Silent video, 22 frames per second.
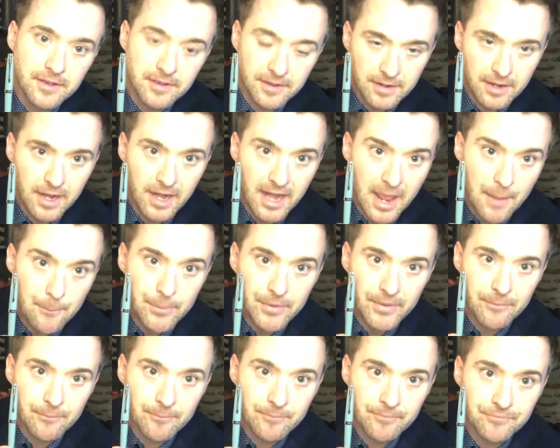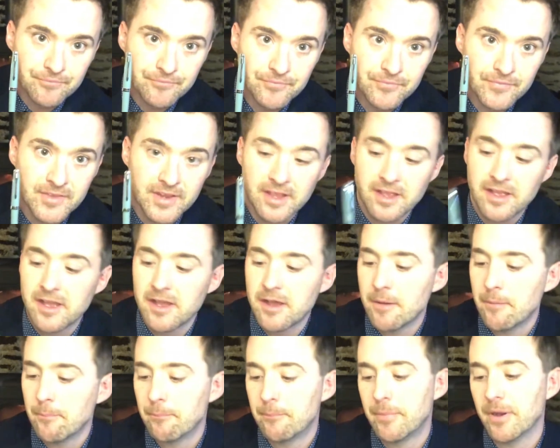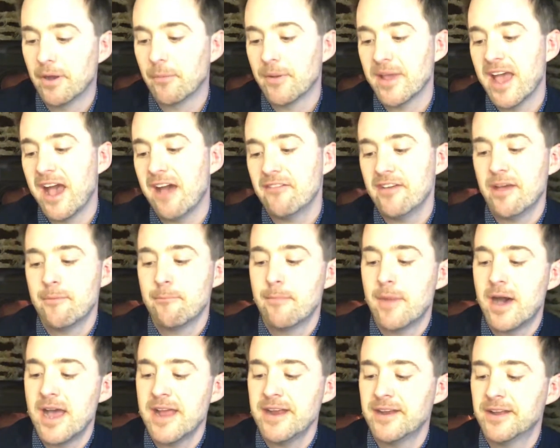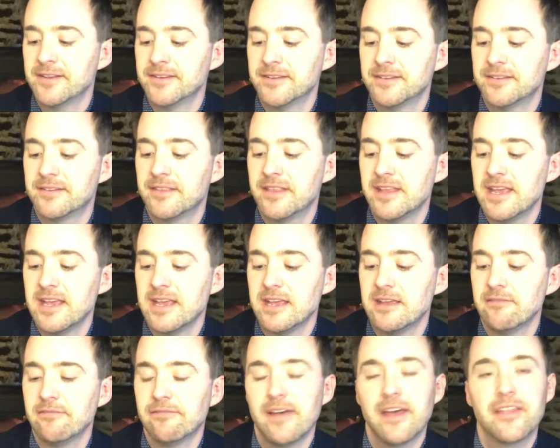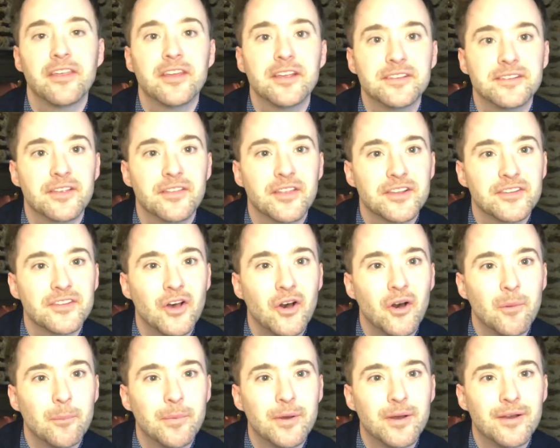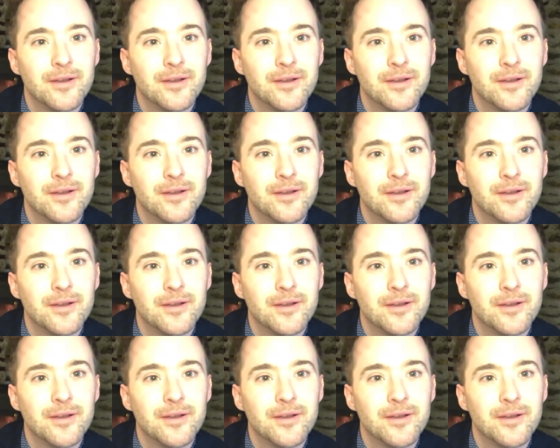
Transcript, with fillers: clip but we have it minus the feathers at the top